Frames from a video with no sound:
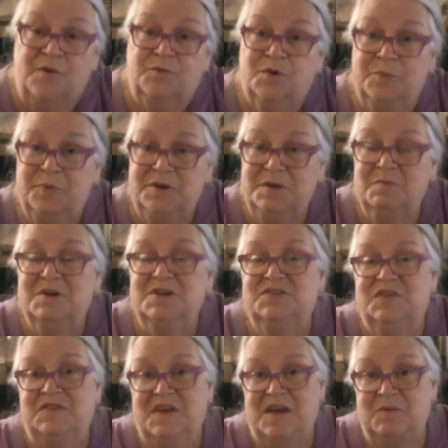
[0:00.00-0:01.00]
for pretty much
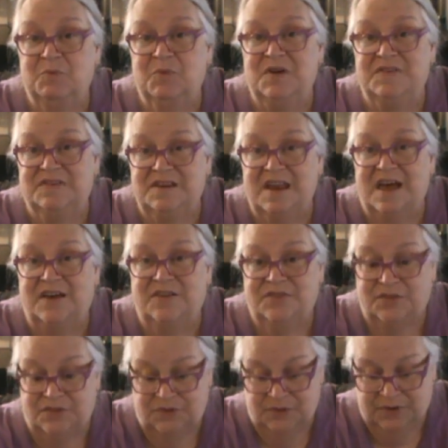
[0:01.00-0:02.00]
the same reason as
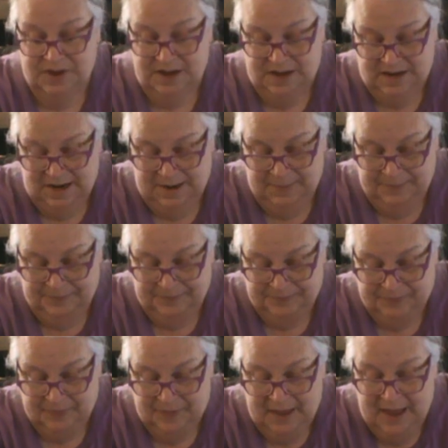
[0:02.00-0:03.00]
the zucchini.
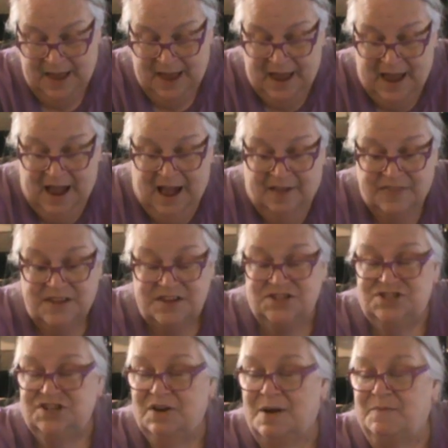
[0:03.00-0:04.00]

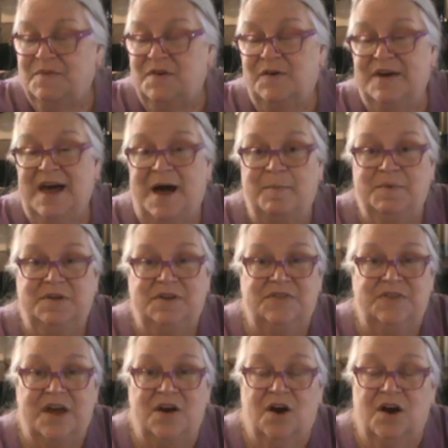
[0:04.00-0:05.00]
This year, I'm very happy to
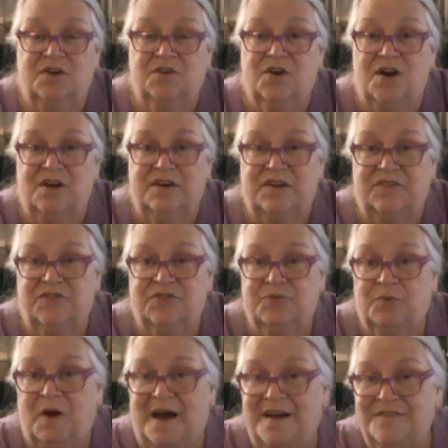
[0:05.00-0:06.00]
say our garden is
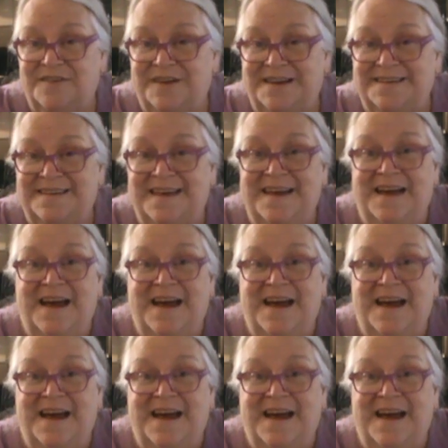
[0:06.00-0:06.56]
thriving.